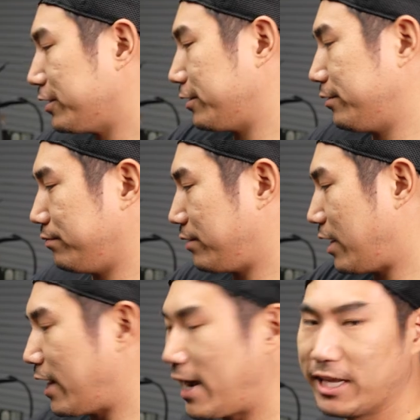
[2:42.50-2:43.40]
is,
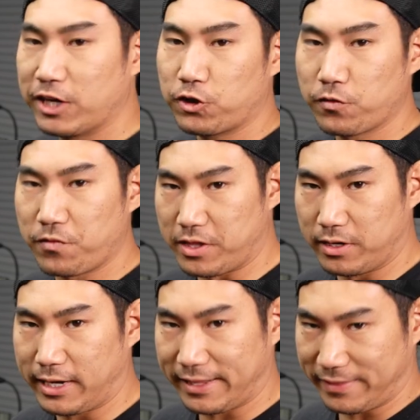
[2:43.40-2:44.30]
I learned
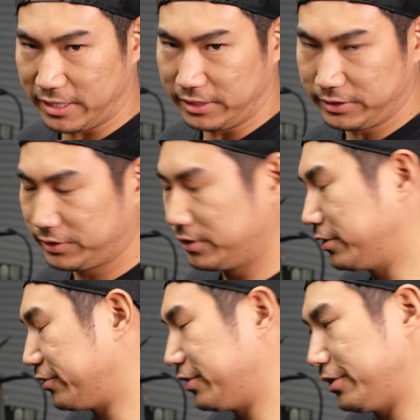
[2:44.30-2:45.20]
like this,
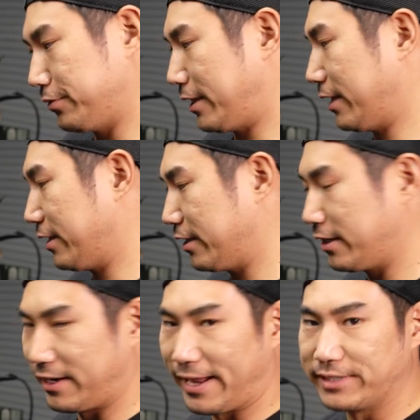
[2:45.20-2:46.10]
so this is why I did
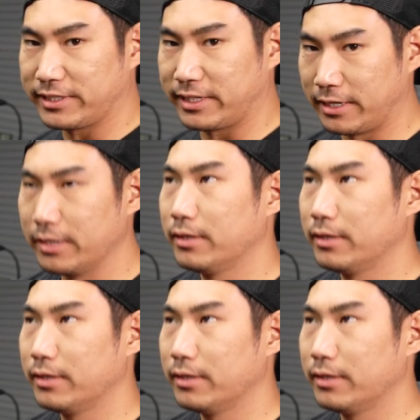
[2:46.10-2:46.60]
it. And as I